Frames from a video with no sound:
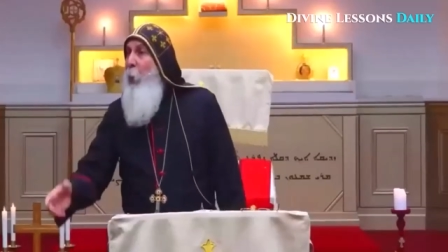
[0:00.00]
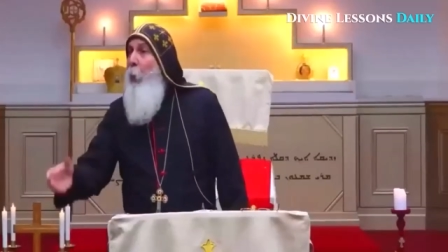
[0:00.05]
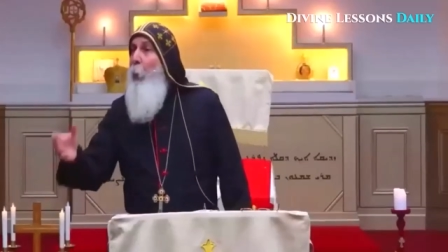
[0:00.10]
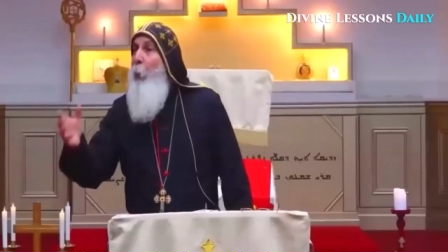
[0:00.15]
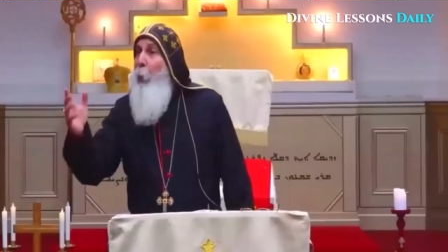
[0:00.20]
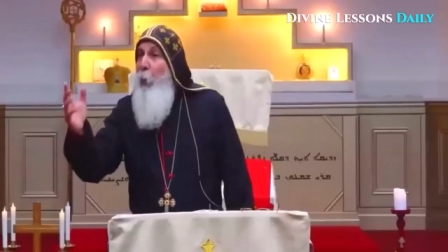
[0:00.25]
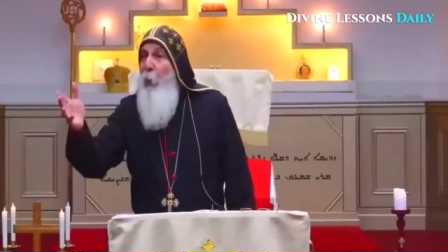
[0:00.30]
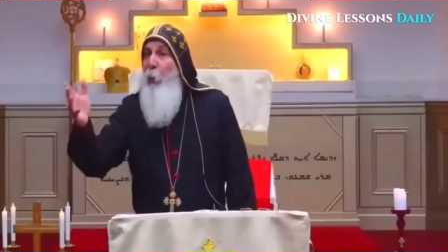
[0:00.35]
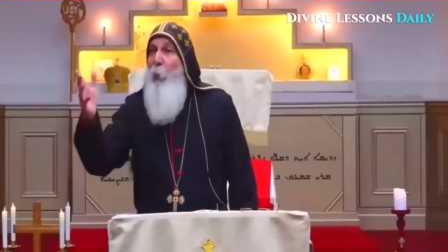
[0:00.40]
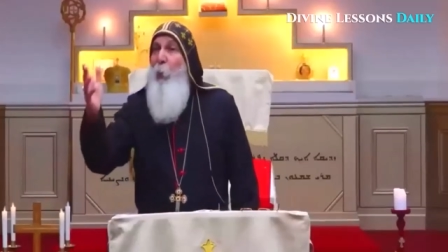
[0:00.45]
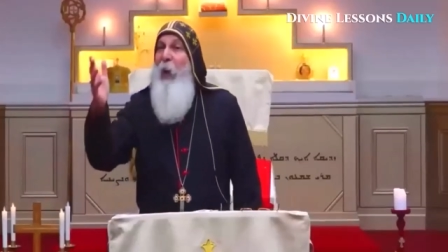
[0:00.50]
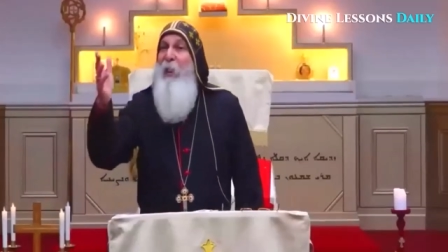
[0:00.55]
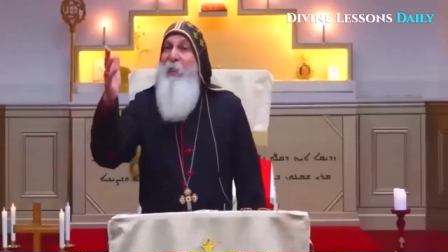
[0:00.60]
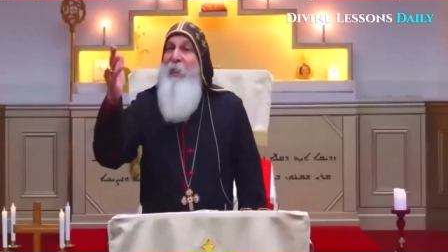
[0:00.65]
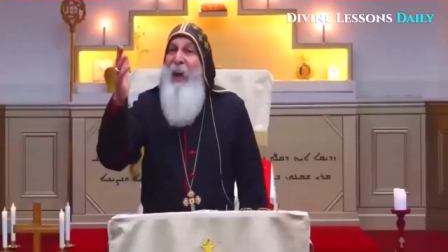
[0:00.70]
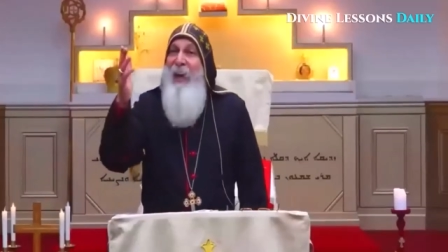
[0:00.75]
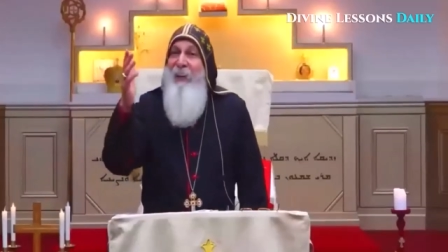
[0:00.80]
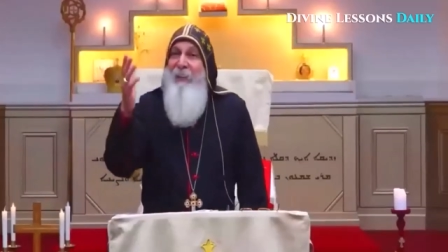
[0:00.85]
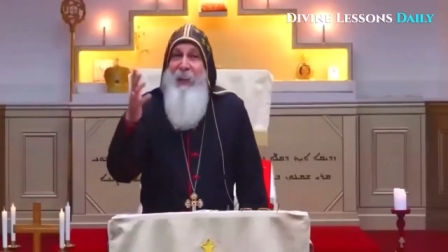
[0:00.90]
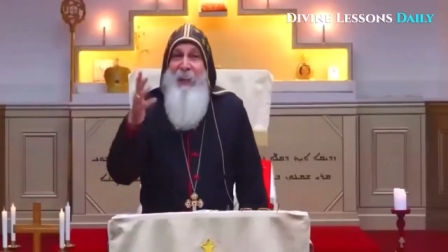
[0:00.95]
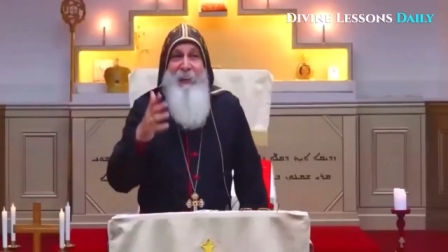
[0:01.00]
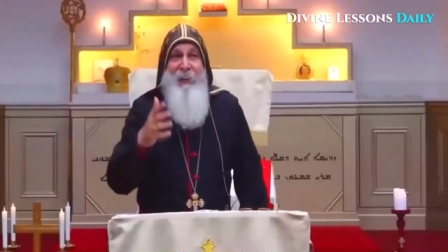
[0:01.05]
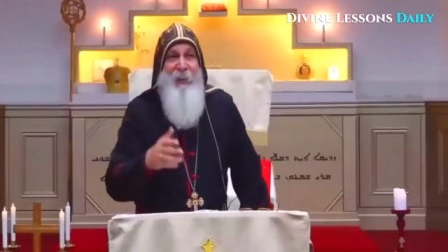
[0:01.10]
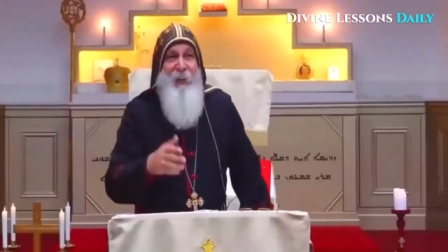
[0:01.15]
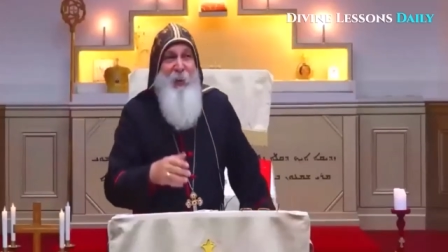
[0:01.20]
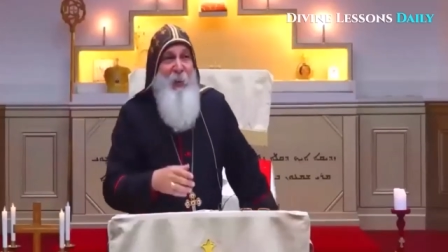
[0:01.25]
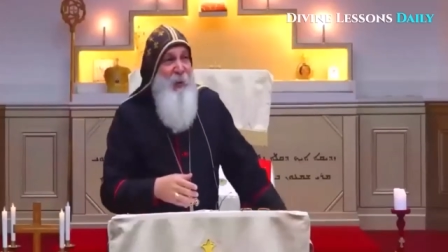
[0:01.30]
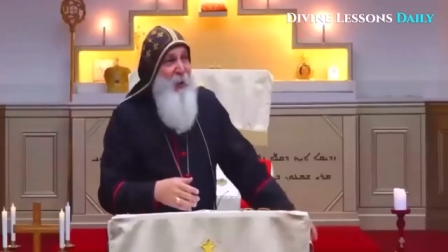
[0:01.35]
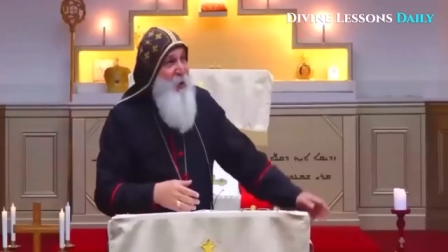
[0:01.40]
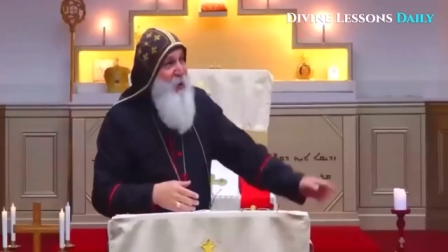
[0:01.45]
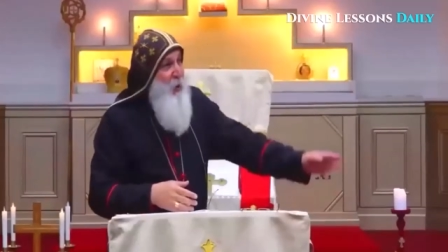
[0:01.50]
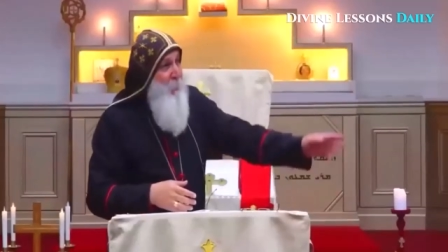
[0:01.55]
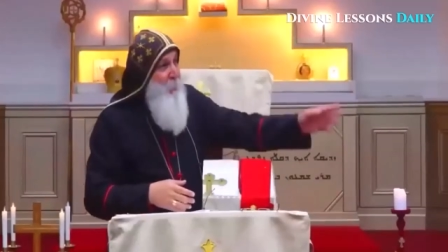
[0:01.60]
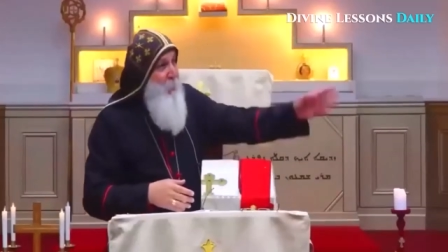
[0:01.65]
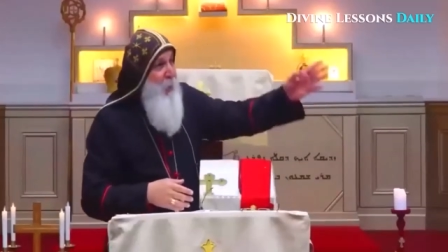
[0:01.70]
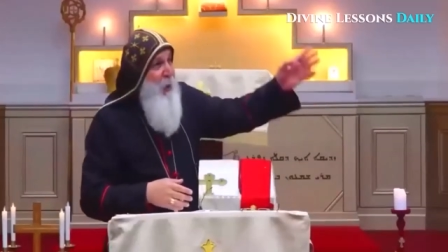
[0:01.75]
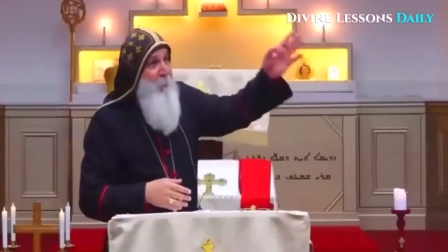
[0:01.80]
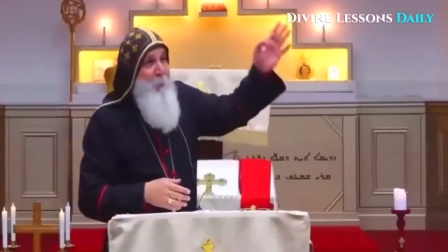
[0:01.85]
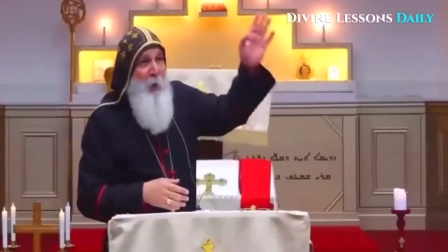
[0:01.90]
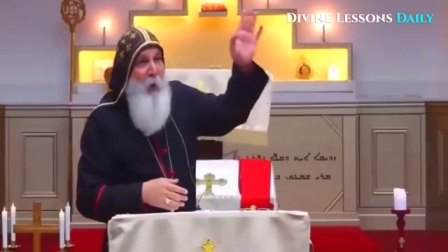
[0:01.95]
Look what they did to the
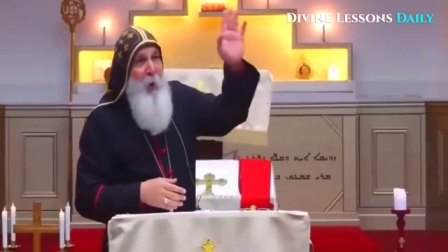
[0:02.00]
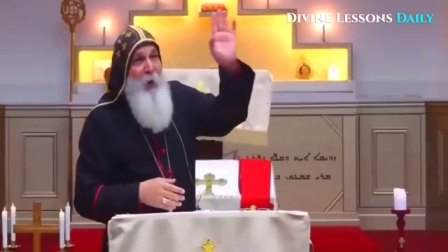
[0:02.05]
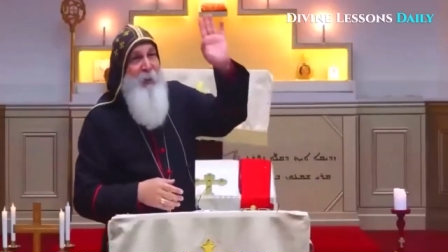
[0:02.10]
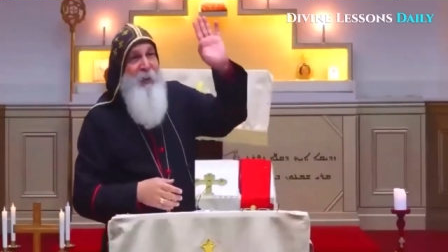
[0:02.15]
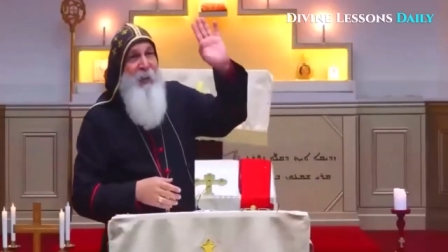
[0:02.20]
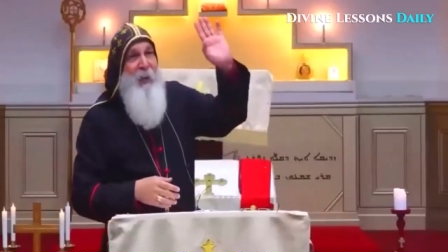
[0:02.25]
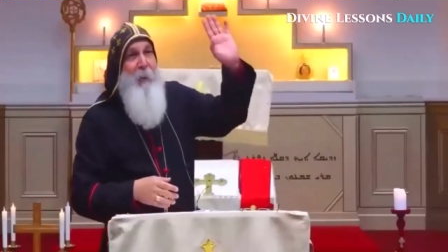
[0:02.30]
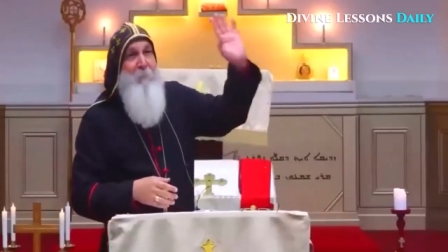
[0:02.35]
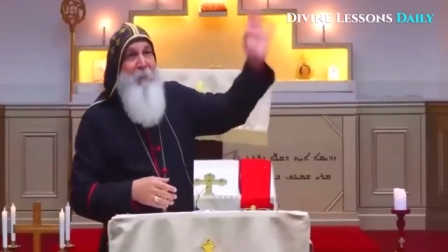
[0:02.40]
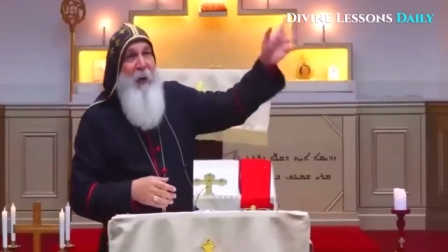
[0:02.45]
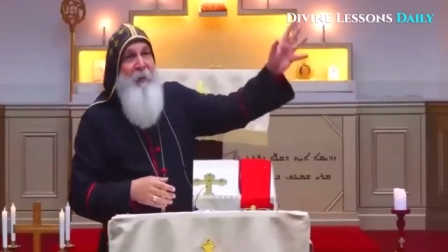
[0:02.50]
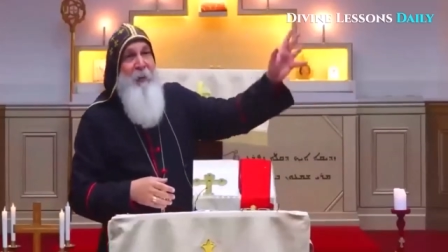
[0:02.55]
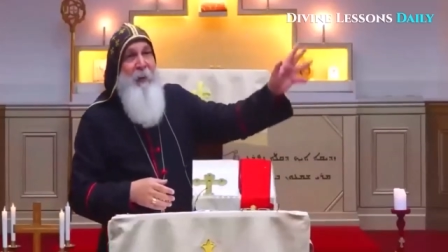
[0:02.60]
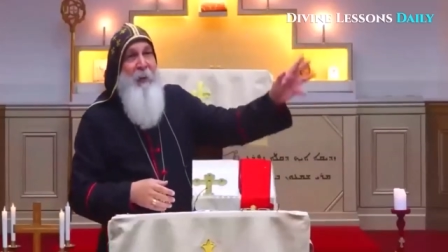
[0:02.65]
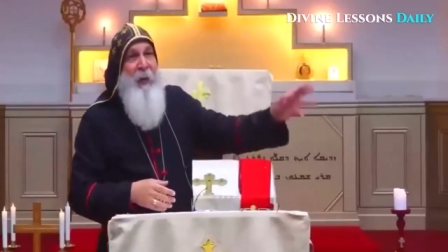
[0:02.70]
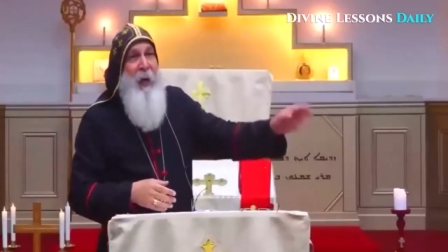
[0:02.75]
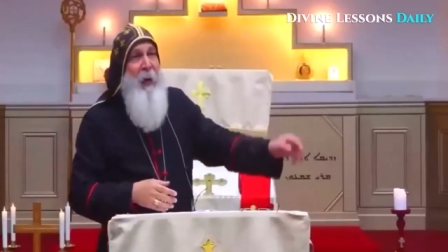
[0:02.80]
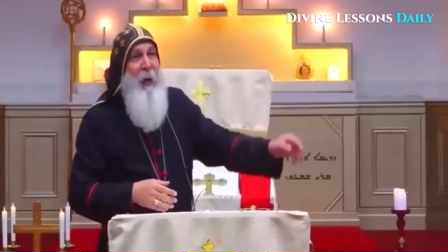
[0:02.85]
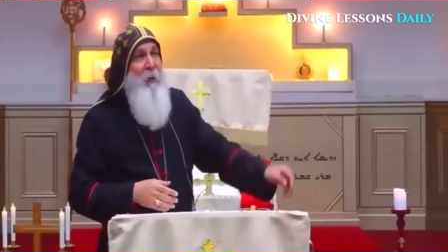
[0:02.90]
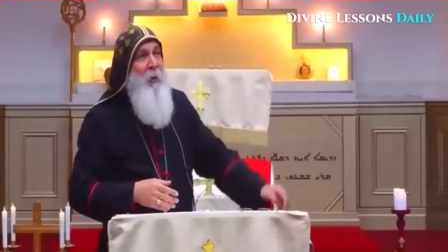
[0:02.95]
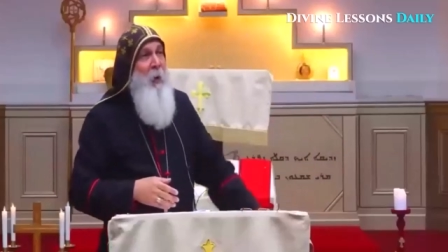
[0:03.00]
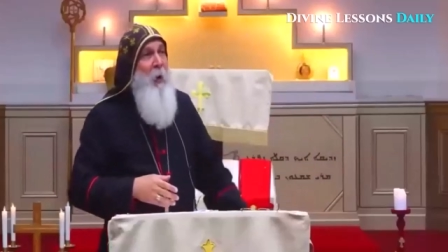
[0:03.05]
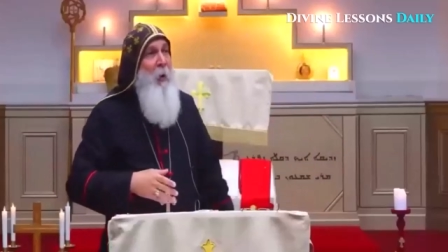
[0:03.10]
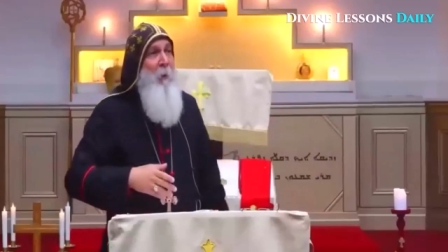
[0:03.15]
Supreme Court in America